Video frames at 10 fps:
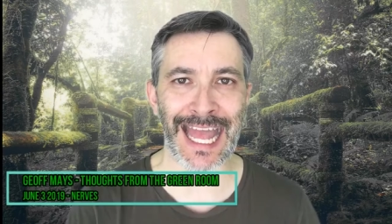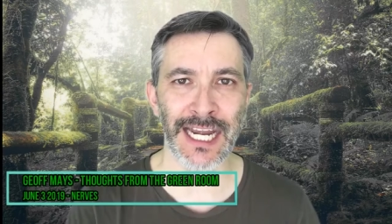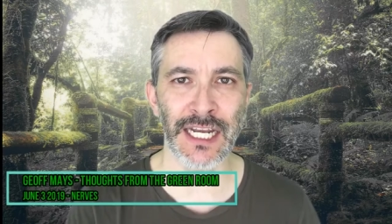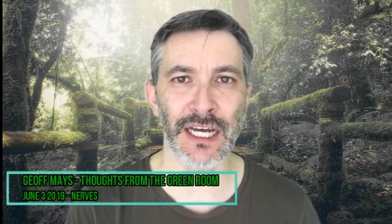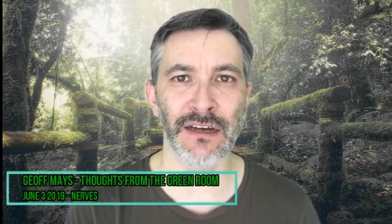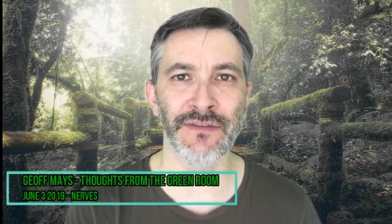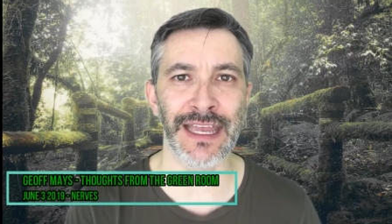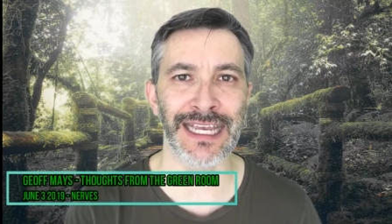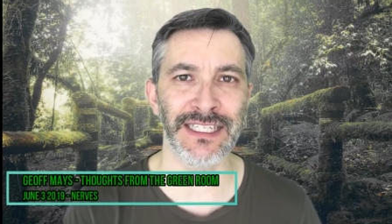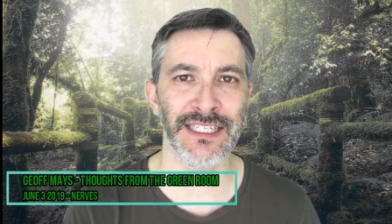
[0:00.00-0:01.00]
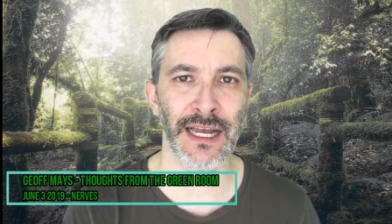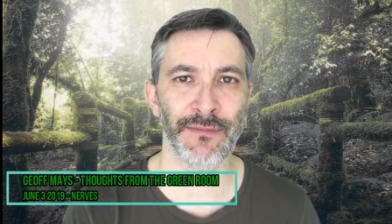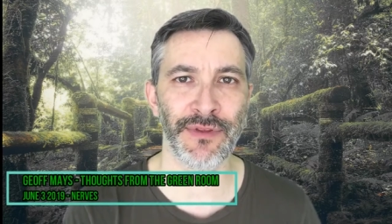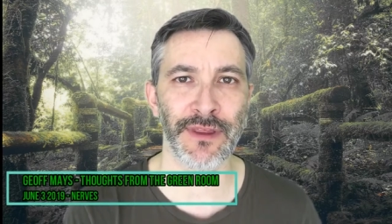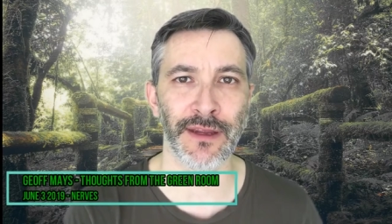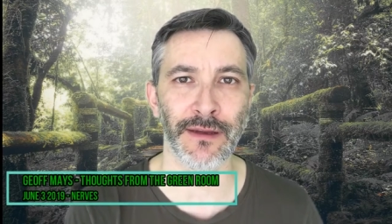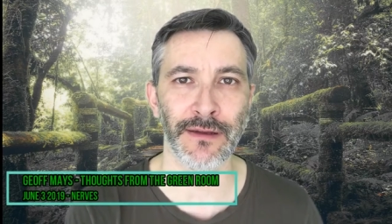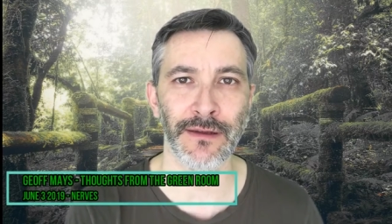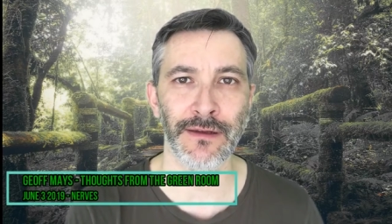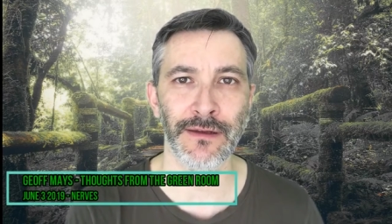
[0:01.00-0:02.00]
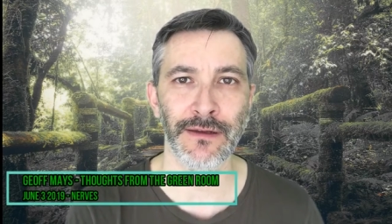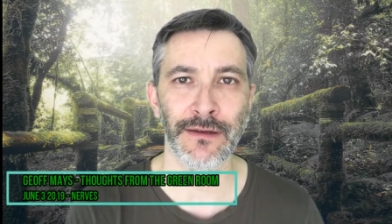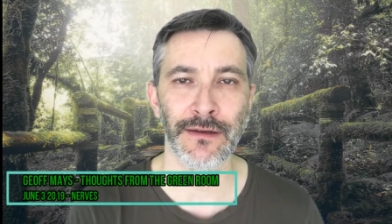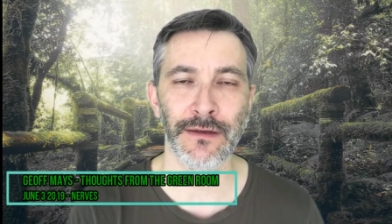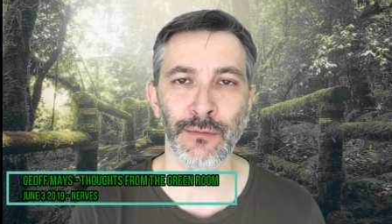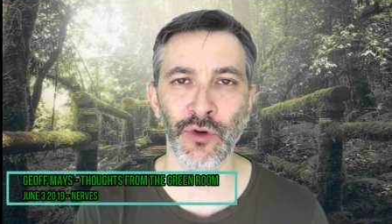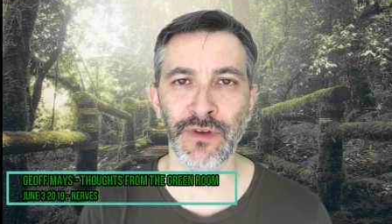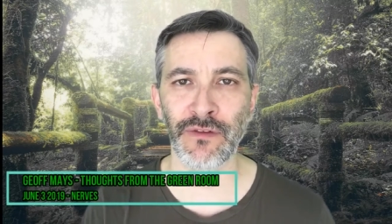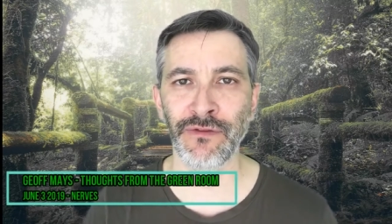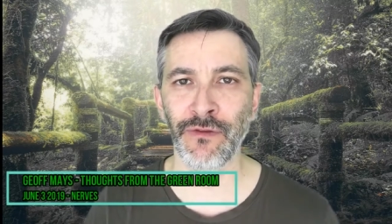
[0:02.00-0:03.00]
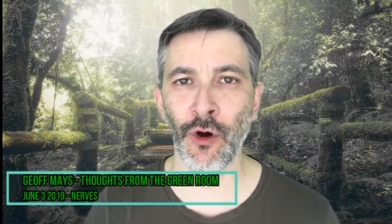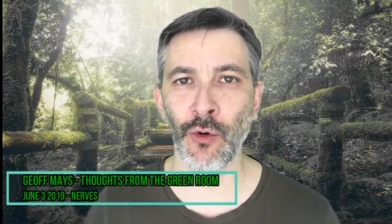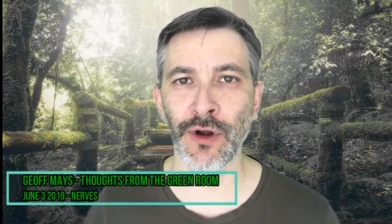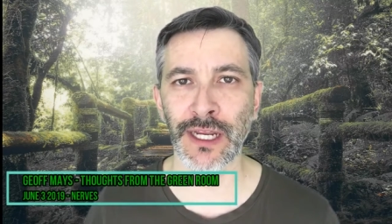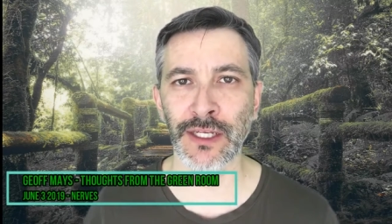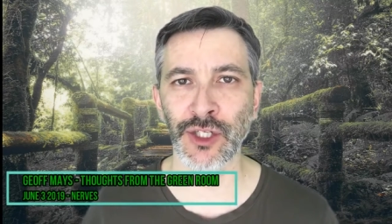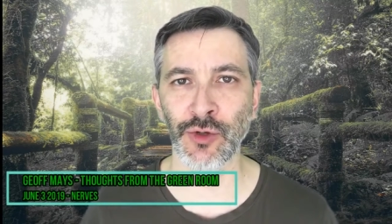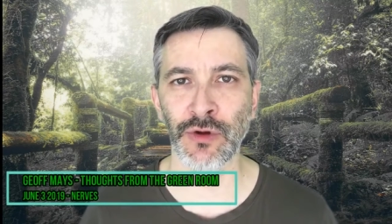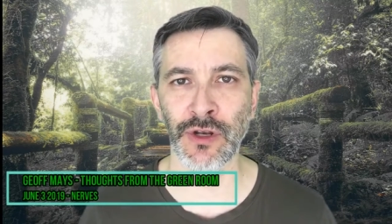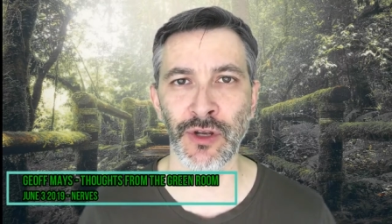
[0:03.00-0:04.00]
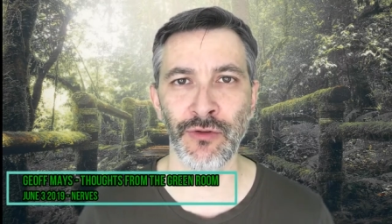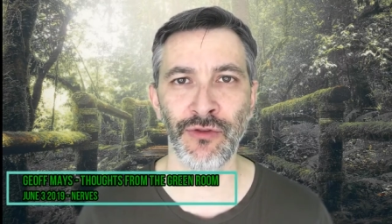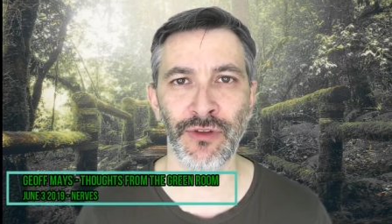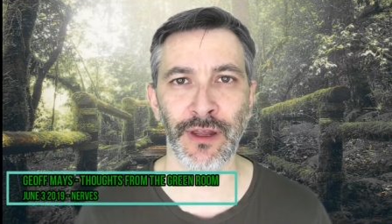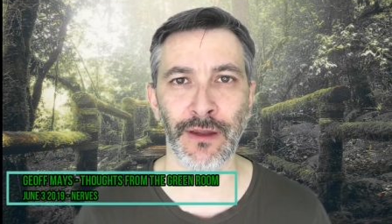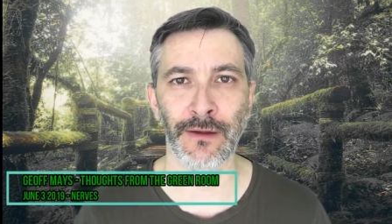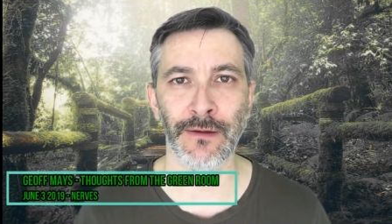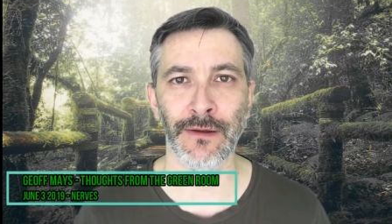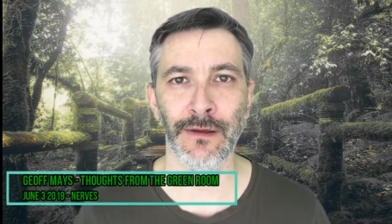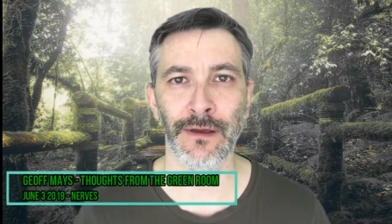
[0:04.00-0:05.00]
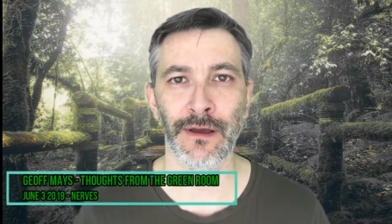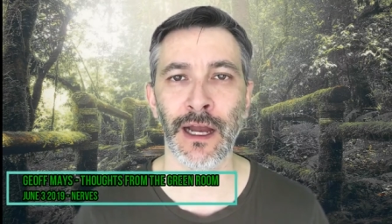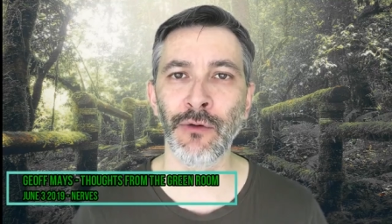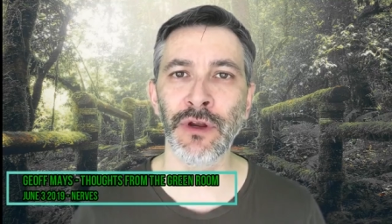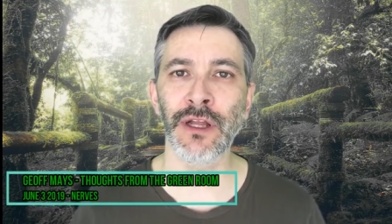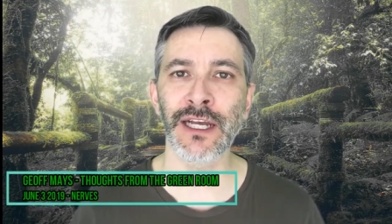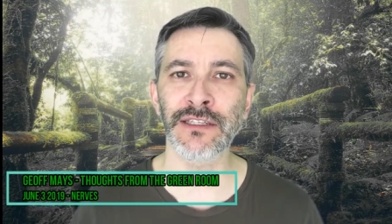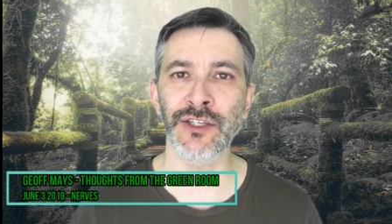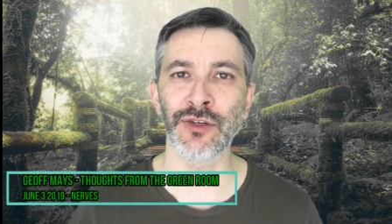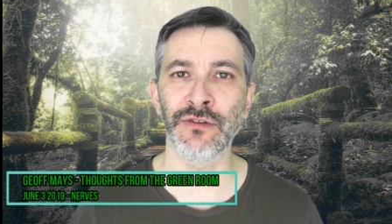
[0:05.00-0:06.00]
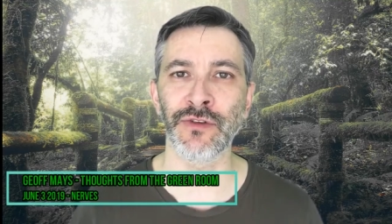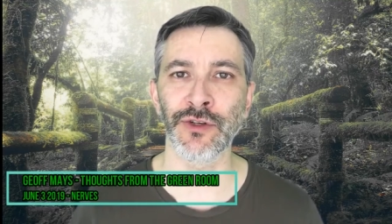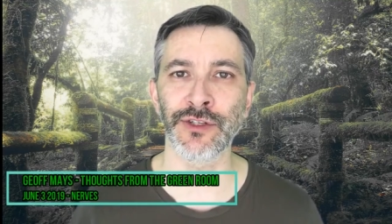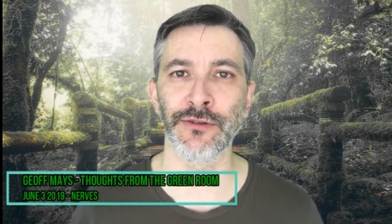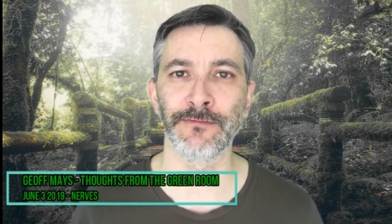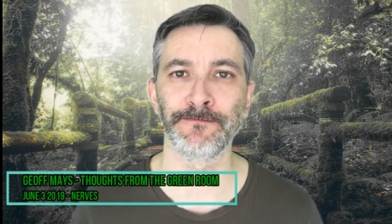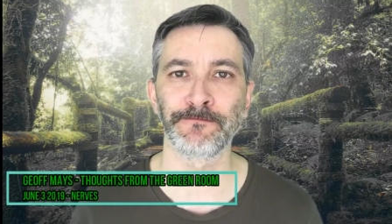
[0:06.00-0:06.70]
end of a something, moving forward into a new thing, I realized is universal.